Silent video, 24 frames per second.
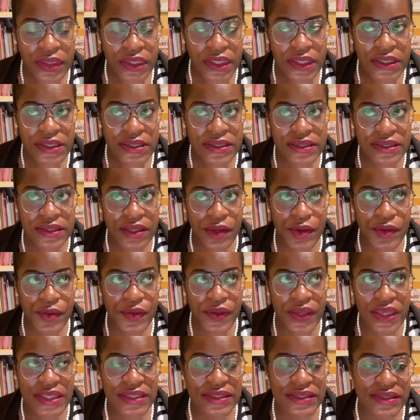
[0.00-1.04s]
so
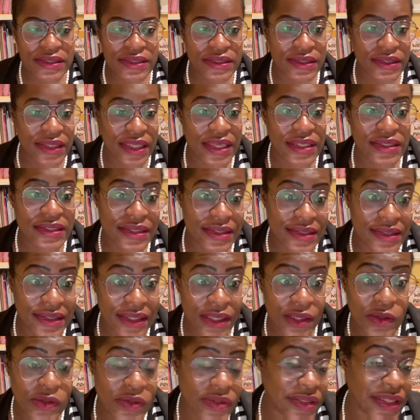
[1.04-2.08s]
these are
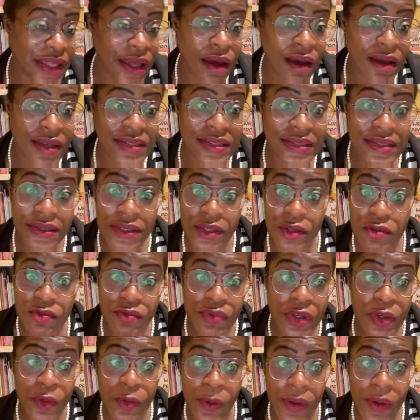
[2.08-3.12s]
skills that are still
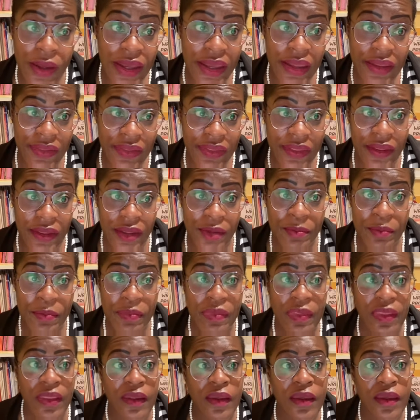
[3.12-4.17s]
required there.
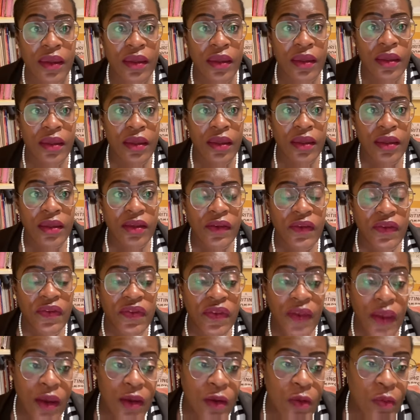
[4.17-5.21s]
So